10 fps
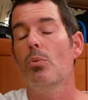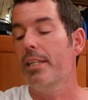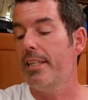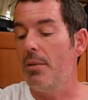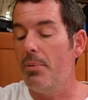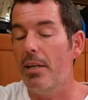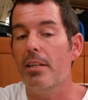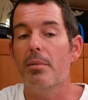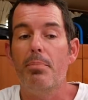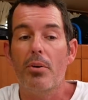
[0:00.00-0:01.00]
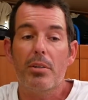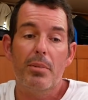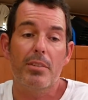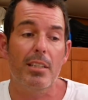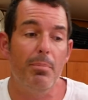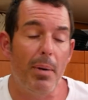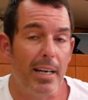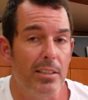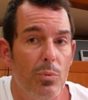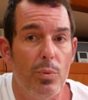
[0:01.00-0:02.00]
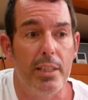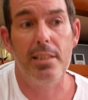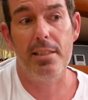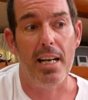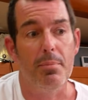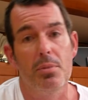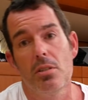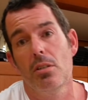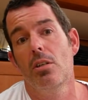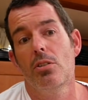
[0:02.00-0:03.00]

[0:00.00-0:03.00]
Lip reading: We keep it at the bottom of the companionway steps.